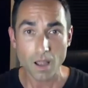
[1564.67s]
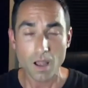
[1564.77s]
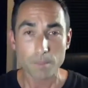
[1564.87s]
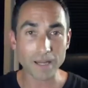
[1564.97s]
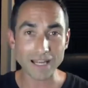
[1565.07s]

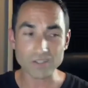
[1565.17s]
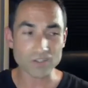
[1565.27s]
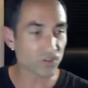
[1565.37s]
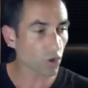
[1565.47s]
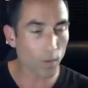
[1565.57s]
But it's
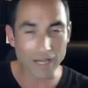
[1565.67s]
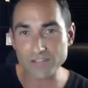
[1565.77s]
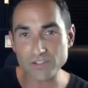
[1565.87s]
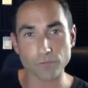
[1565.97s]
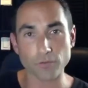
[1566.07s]
so
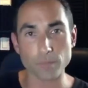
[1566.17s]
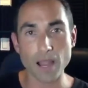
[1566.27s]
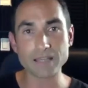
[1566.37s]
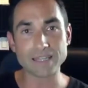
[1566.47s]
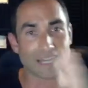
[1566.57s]
easy for the
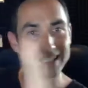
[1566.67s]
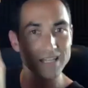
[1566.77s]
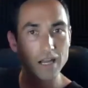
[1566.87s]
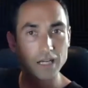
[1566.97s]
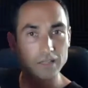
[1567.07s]
mind to get stuck